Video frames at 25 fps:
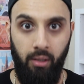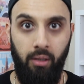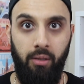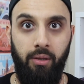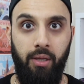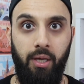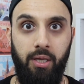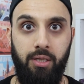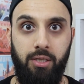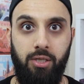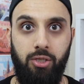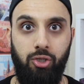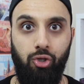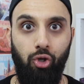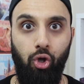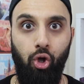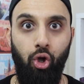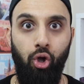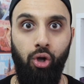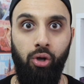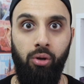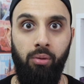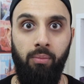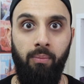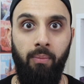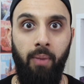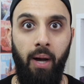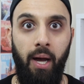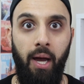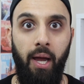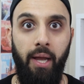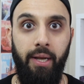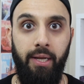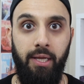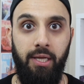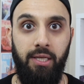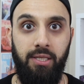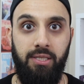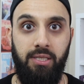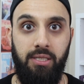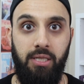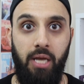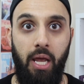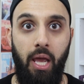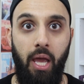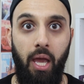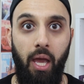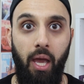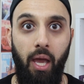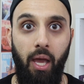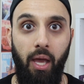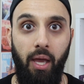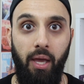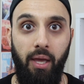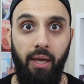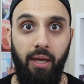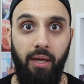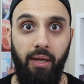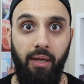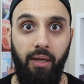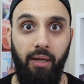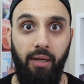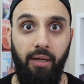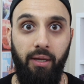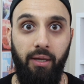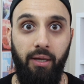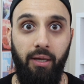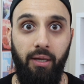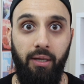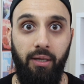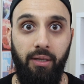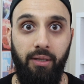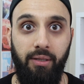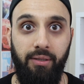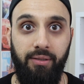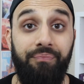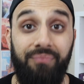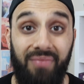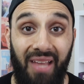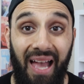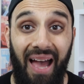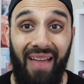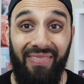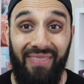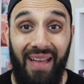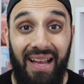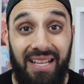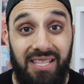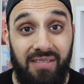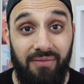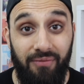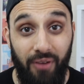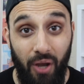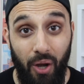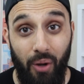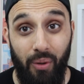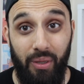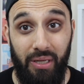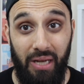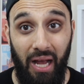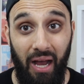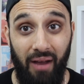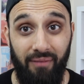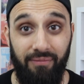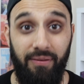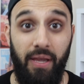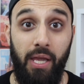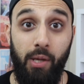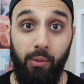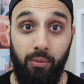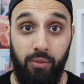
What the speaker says: there's so many stairs. And that's fair enough. He